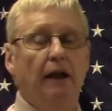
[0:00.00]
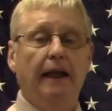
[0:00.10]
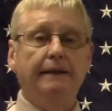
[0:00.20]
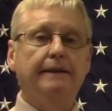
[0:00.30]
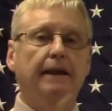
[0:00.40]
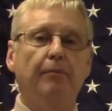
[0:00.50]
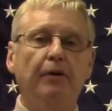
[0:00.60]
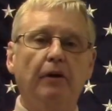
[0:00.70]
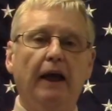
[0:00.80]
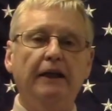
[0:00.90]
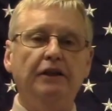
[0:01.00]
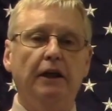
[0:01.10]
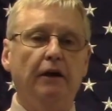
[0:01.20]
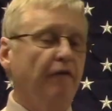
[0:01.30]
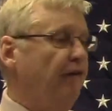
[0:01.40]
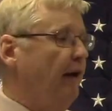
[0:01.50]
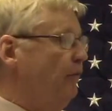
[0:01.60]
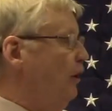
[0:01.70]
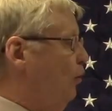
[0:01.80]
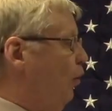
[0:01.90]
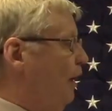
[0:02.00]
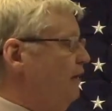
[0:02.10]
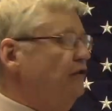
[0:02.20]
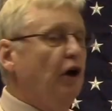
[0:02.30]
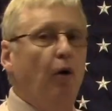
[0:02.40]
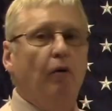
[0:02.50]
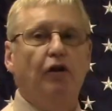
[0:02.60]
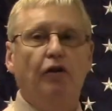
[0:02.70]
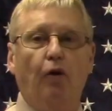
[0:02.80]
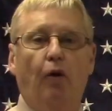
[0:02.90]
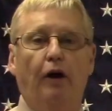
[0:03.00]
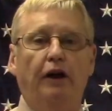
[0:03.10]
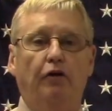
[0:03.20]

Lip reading: That's stipulation. Family court has no authority